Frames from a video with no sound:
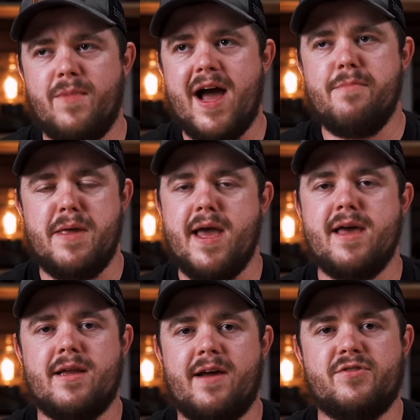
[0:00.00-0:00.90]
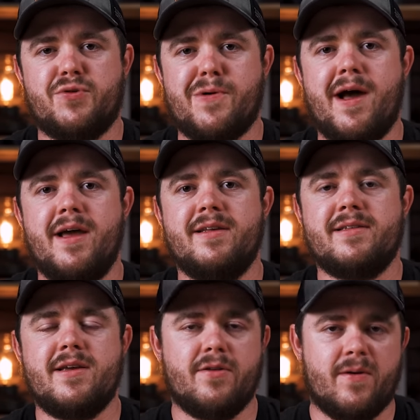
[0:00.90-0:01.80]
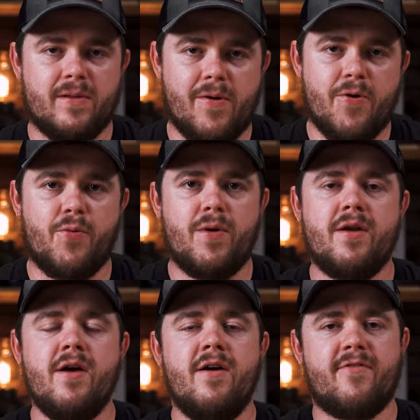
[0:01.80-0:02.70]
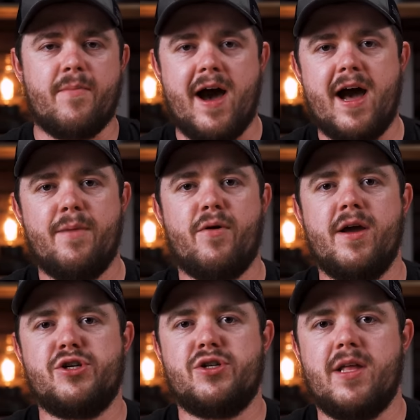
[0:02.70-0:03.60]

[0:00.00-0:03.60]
IPA that I've tried is either a local one from High Branch.